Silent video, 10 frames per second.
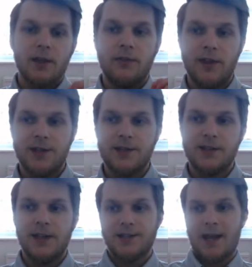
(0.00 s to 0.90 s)
This
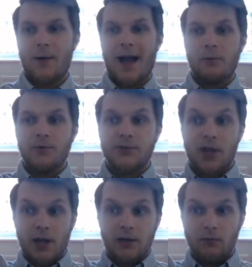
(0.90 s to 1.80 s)
is now
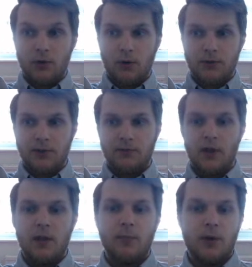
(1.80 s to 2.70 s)
outside of 1 octave,
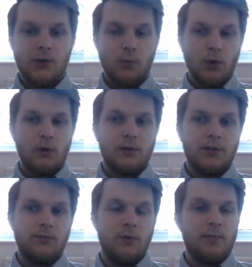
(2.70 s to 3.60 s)
because 1
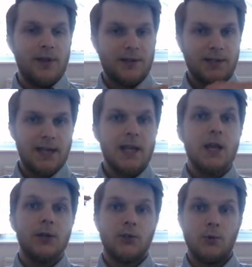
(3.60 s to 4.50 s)
octave would be a C
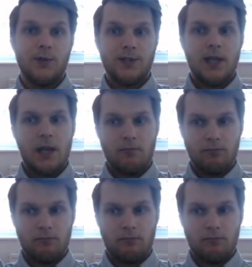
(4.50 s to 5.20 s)
to a C.